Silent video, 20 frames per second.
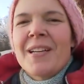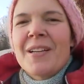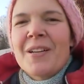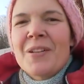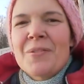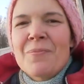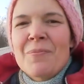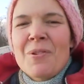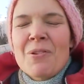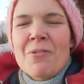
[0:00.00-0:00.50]

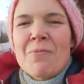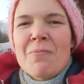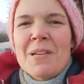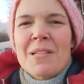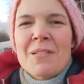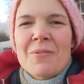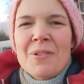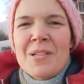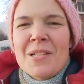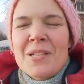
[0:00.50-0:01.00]
on both
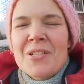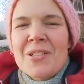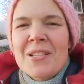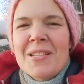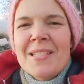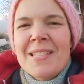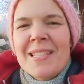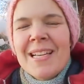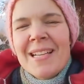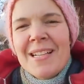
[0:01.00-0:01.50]
my Swedish
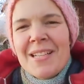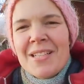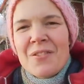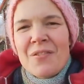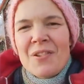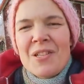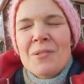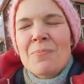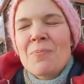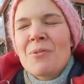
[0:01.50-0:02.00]
and
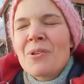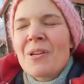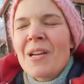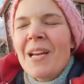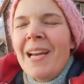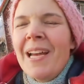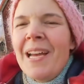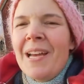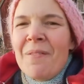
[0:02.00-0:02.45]
English Facebook